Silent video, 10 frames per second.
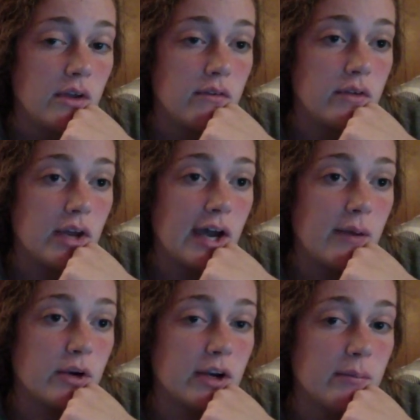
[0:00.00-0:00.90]
If not,
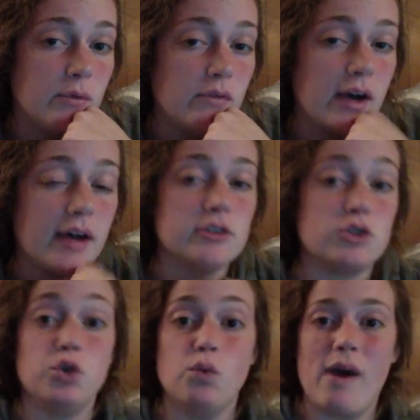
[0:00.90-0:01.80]
we're going to move on
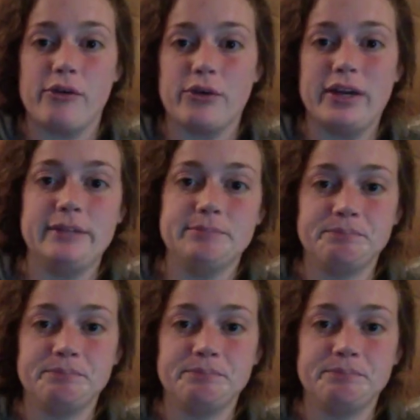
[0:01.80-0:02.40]
to weathering,